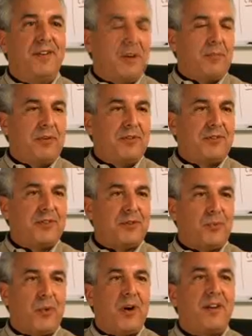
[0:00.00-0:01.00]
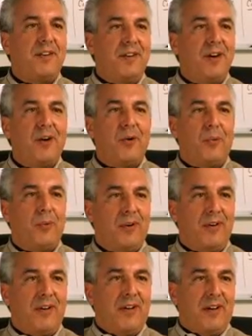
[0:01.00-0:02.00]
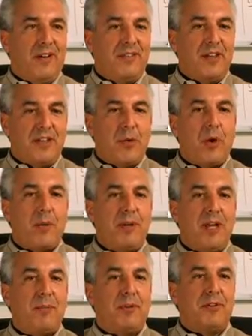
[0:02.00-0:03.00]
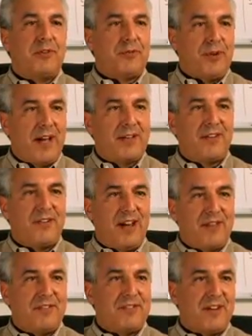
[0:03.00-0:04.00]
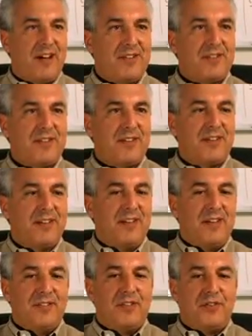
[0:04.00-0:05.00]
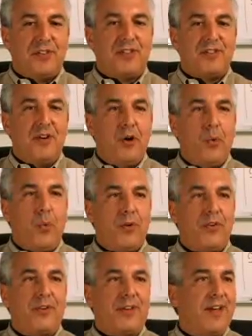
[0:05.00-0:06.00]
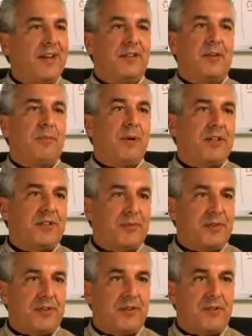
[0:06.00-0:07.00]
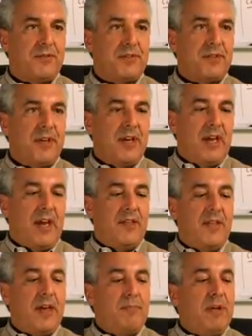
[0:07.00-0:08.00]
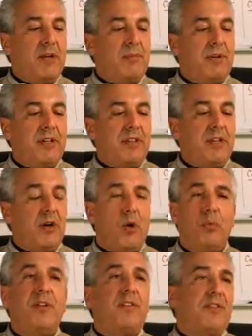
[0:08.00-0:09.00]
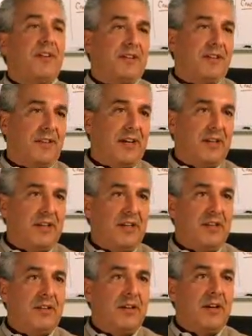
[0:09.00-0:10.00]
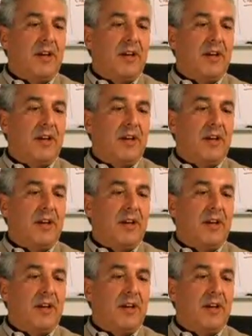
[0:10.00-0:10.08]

Companies just want to know, they want to be able to track their advertising to just know where they're getting their best returns. And that may be the only thing that they need.